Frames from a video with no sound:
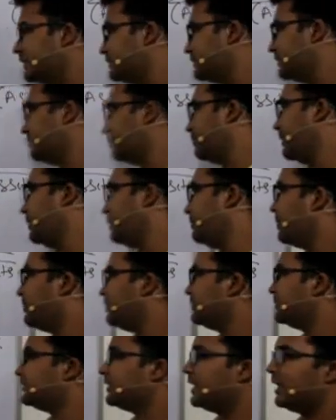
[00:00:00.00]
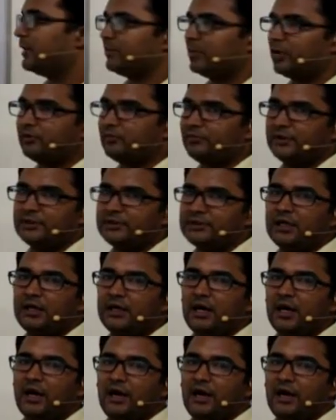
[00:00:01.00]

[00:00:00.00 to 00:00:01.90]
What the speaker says: and the premium is the amount which